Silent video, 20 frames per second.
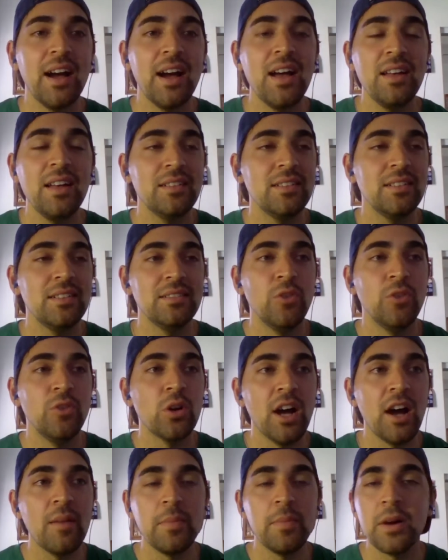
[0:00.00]
I got
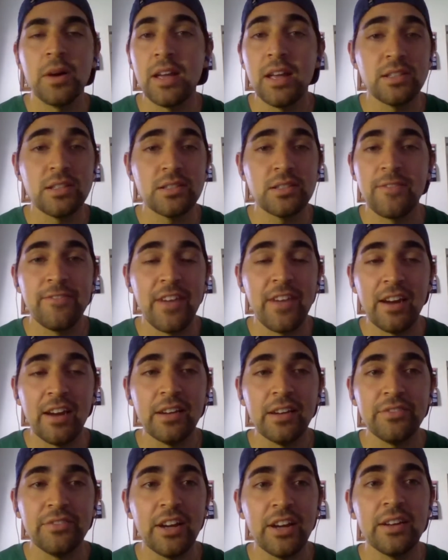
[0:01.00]
Volkov, but it's a
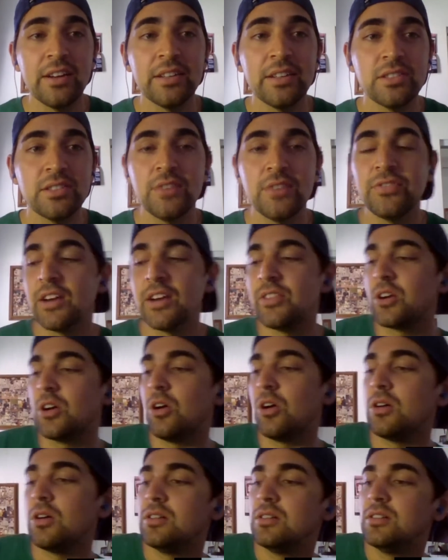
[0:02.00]
very, very tough fight to
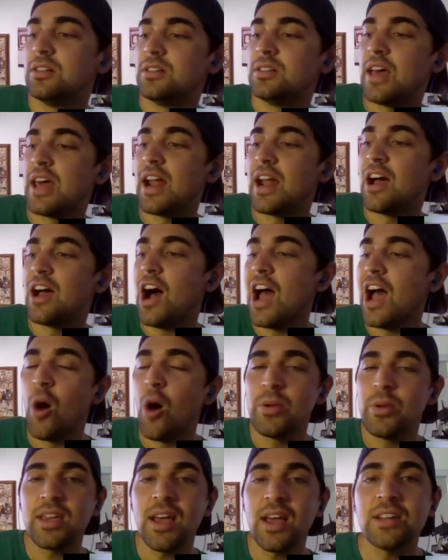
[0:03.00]
call. And I
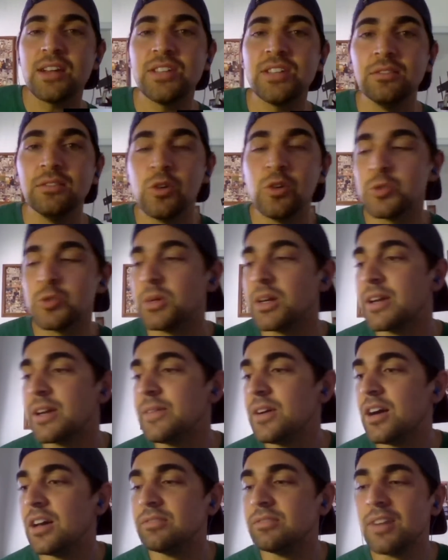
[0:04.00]
hope you catch that Lewis play.
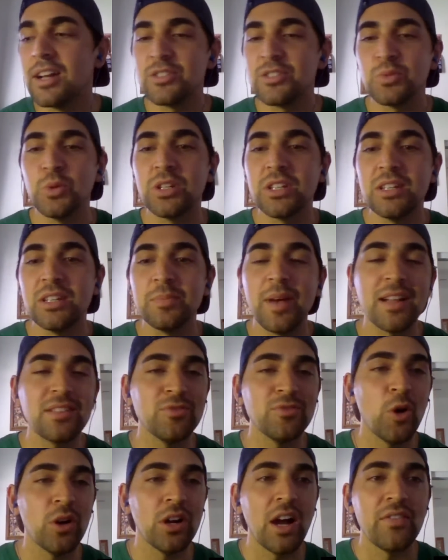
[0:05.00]
Unless Ricky
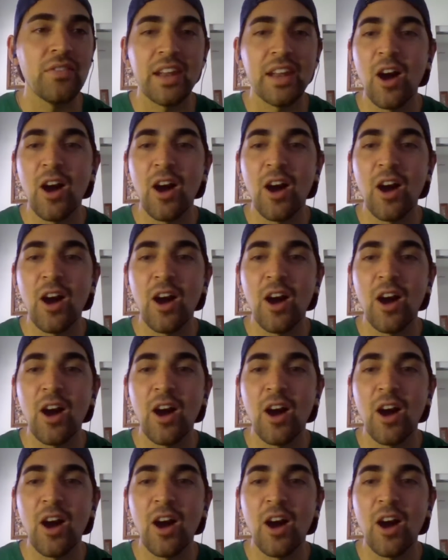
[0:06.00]
bets Volkov,